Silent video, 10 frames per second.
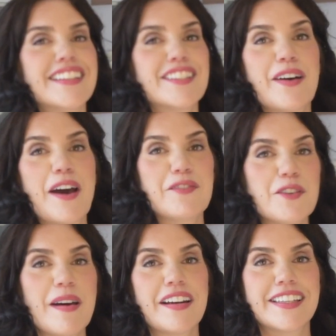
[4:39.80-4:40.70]
So after
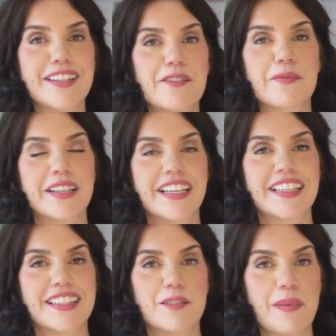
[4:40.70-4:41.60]
about a year working
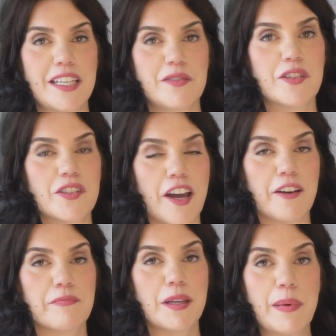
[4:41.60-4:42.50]
at this pastry
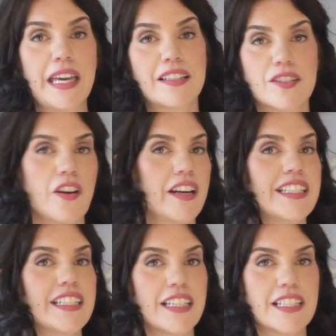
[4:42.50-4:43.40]
shop, my pants started
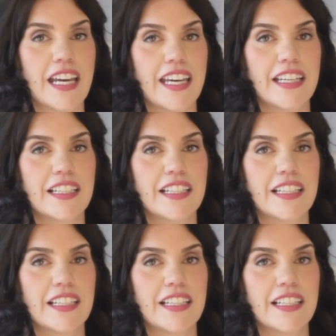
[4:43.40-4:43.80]
to get tight.